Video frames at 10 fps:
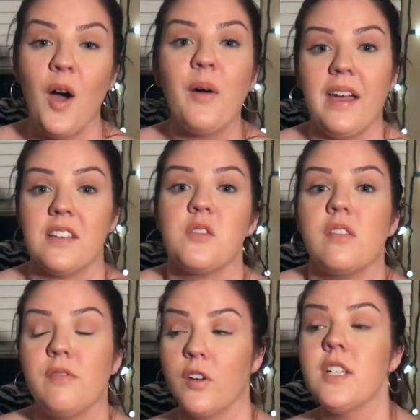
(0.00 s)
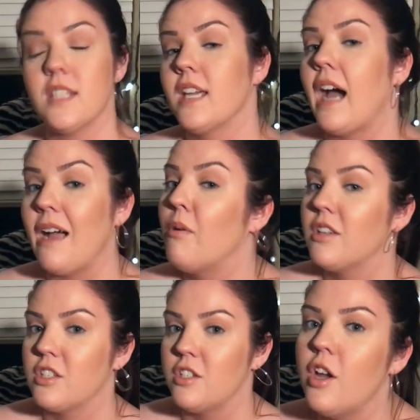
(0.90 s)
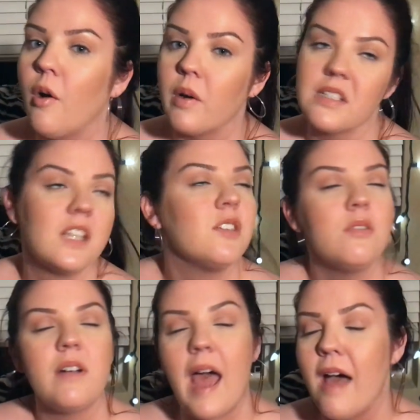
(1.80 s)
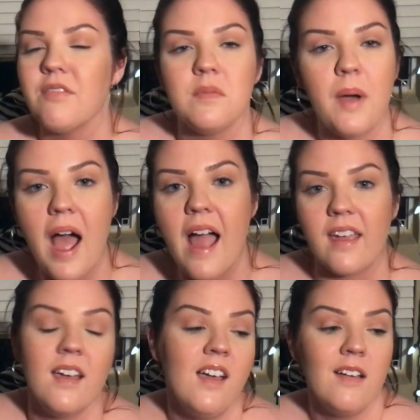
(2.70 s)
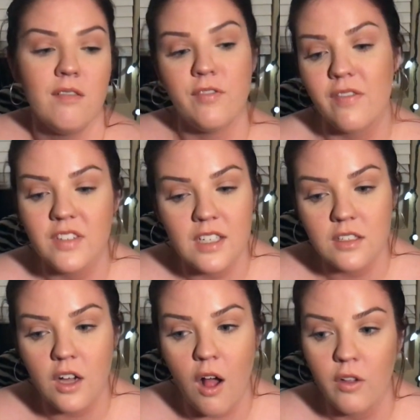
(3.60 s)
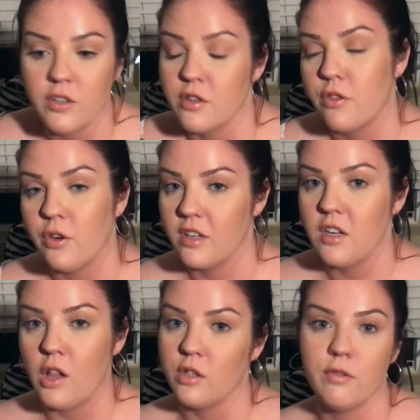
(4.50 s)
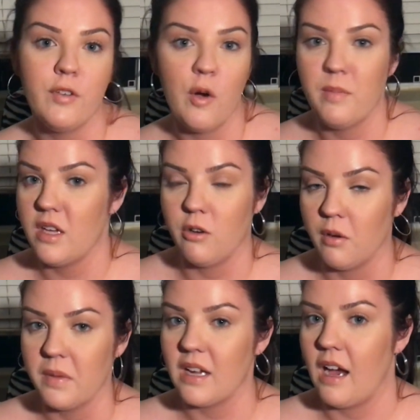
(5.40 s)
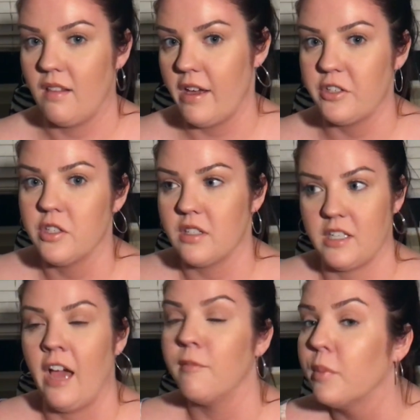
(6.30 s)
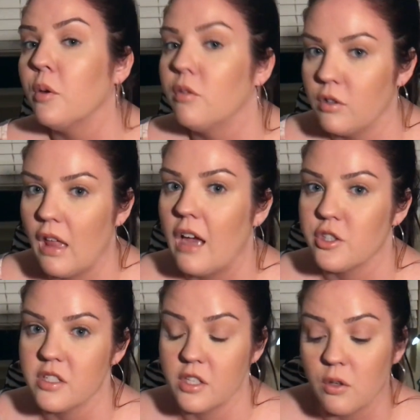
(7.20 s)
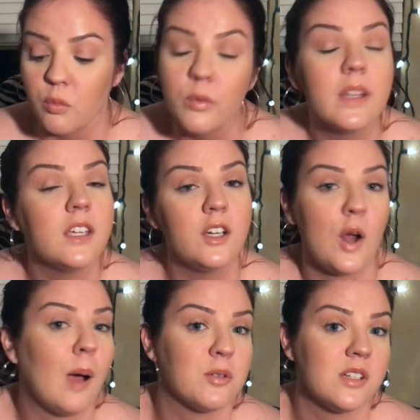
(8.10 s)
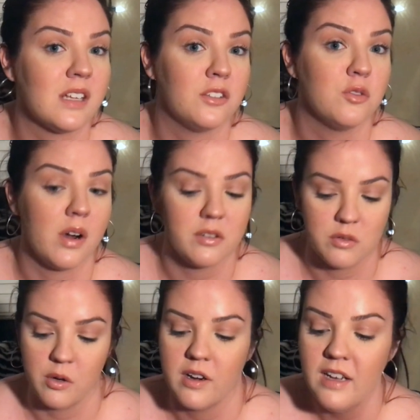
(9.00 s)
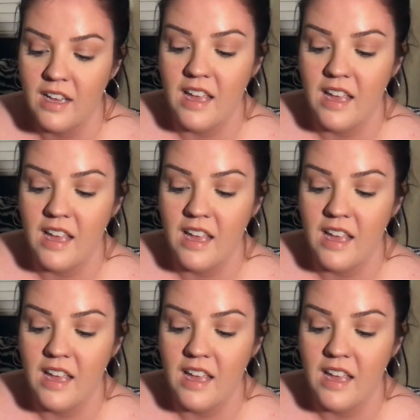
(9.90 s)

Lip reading: Okay, so the first thing I want to note is that you don't have to buy $15 to $30 faux mink or mink eyelashes to have beautiful lashes. They're really good options at the drugstore.